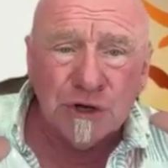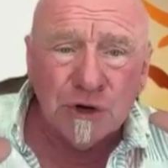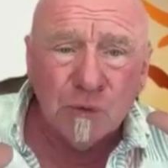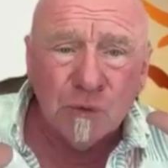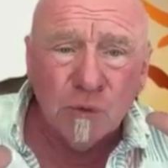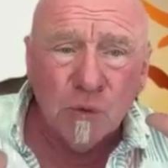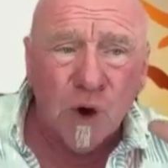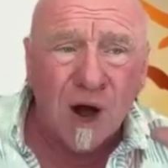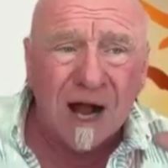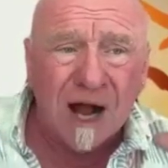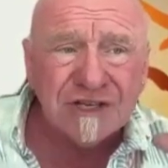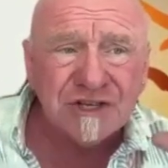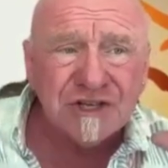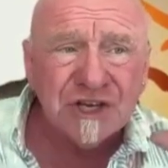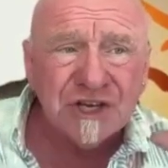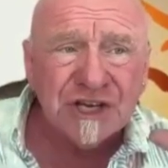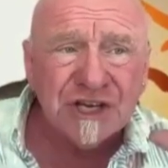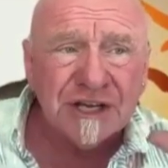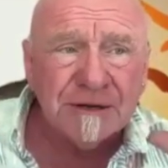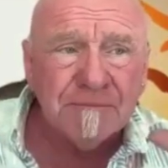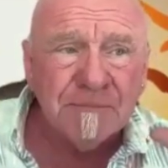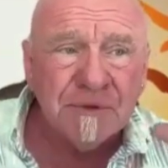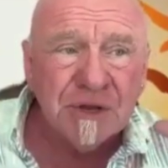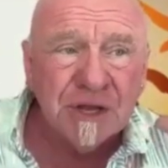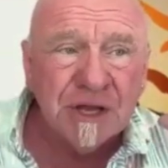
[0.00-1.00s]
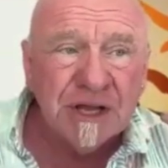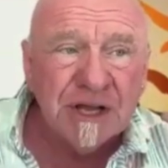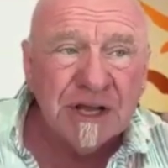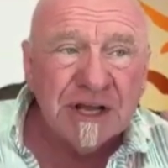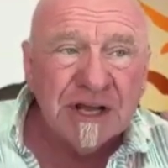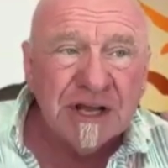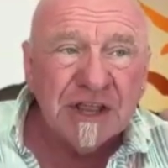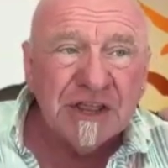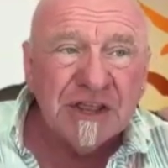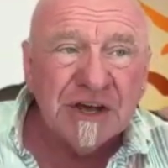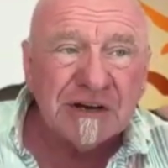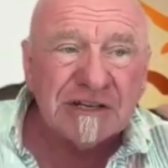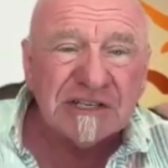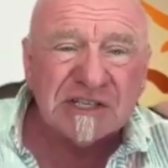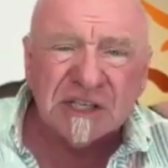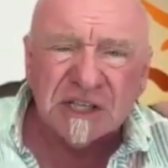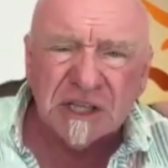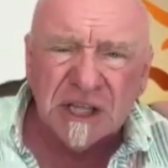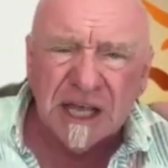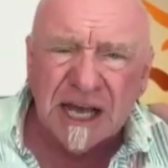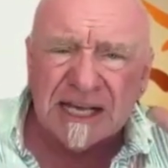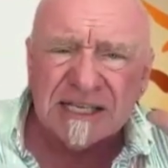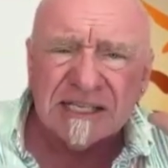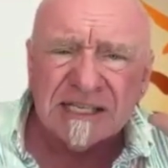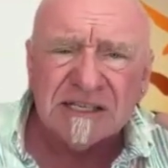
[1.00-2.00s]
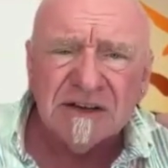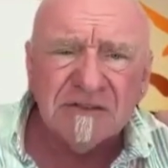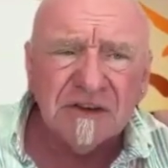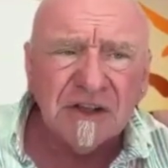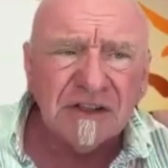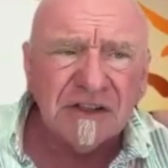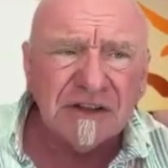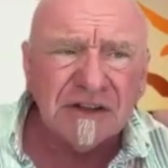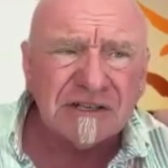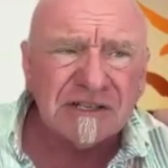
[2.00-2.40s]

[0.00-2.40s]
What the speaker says: you're watching it, there's less